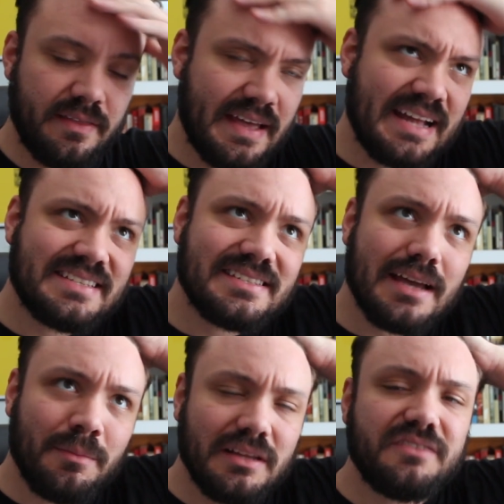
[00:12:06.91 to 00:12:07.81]
And that's,
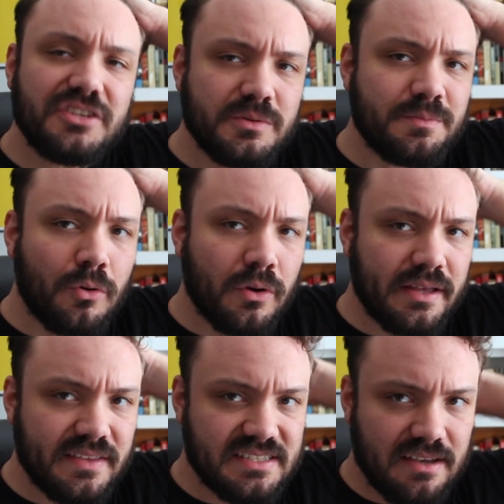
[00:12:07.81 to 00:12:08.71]
I believe she was born
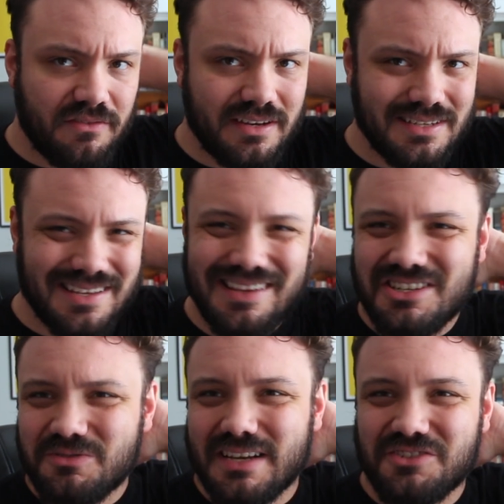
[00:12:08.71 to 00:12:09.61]
in the 70s. I think
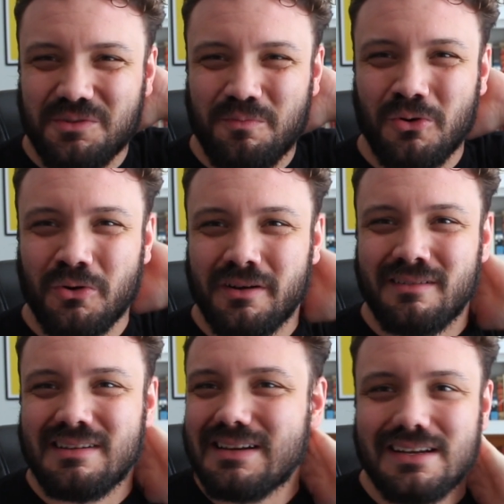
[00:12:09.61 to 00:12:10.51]
she was actually
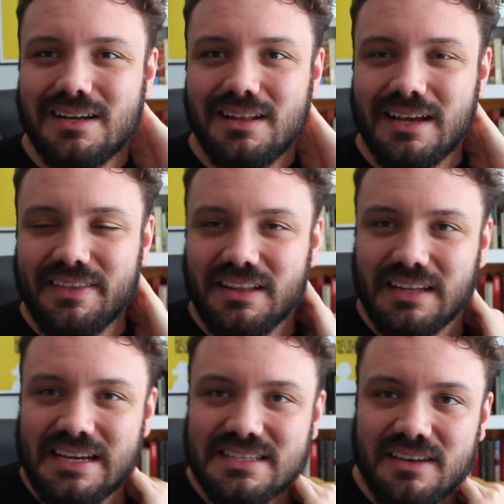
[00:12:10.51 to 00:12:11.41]
born like in the
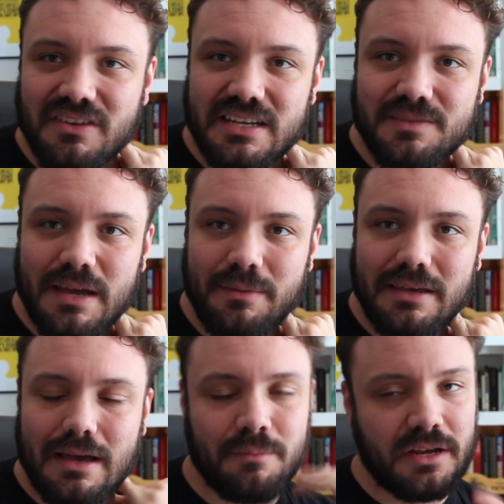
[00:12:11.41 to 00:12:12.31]
late 70s,
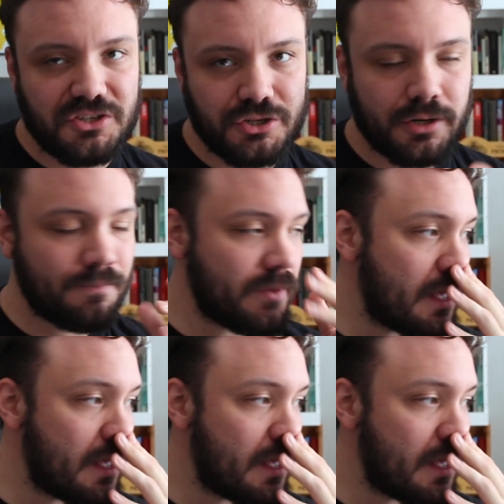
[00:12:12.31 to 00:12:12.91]
maybe? I'm not sure.